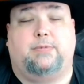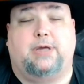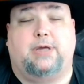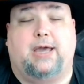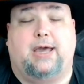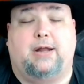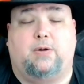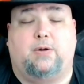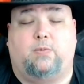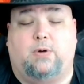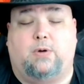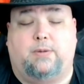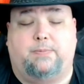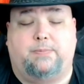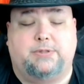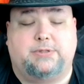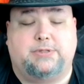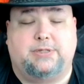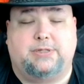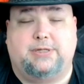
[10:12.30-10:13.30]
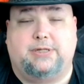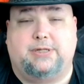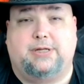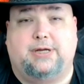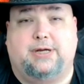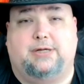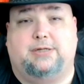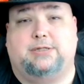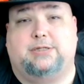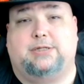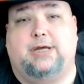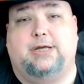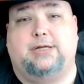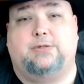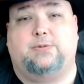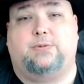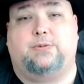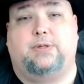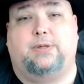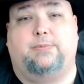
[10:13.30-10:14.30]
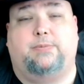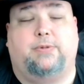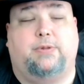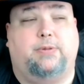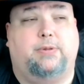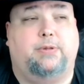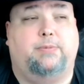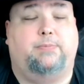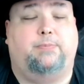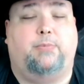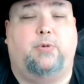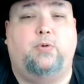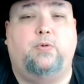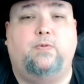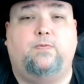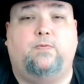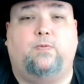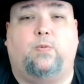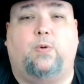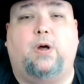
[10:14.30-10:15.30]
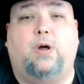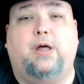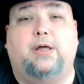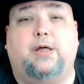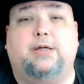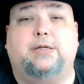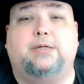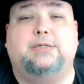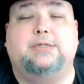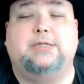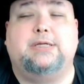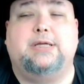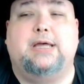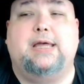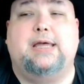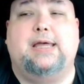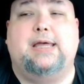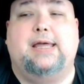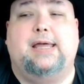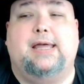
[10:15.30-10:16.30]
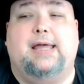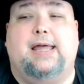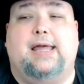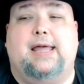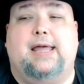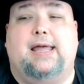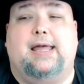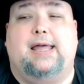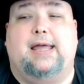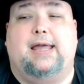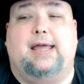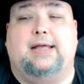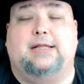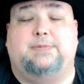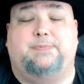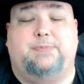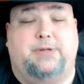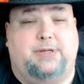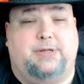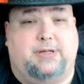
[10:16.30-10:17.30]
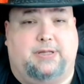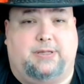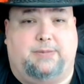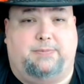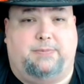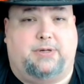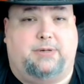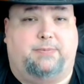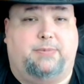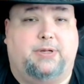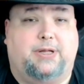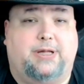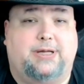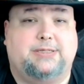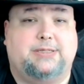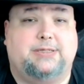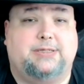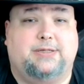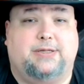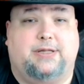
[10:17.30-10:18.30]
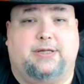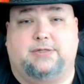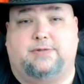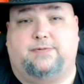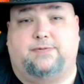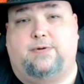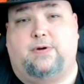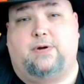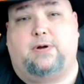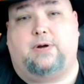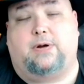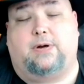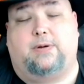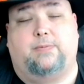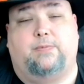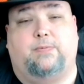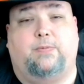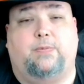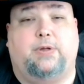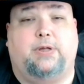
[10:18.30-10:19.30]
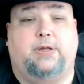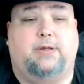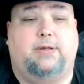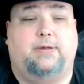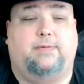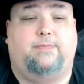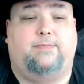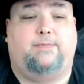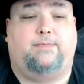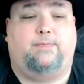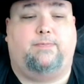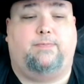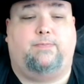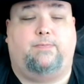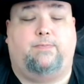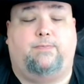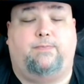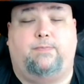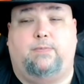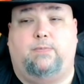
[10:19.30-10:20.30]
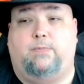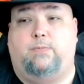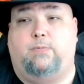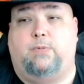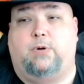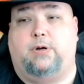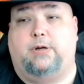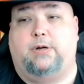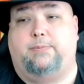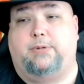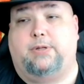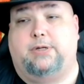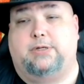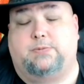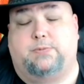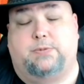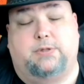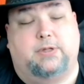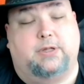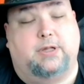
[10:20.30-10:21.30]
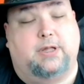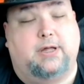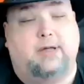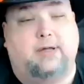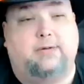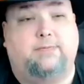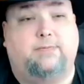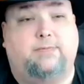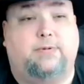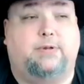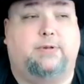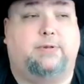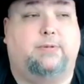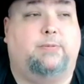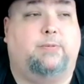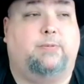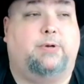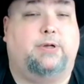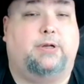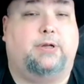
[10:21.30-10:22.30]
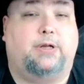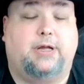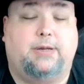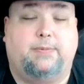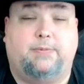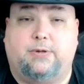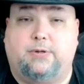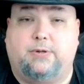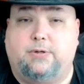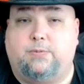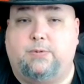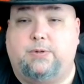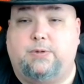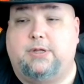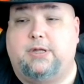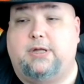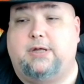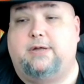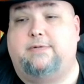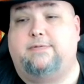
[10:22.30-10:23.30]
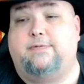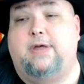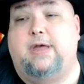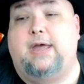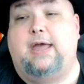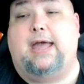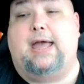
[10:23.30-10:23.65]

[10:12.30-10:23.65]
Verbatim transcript: caterwampus in the entire schedule that the move was, it's been nothing but a blessing thus far. We we're in a place we love. We, we're in a neighborhood we love.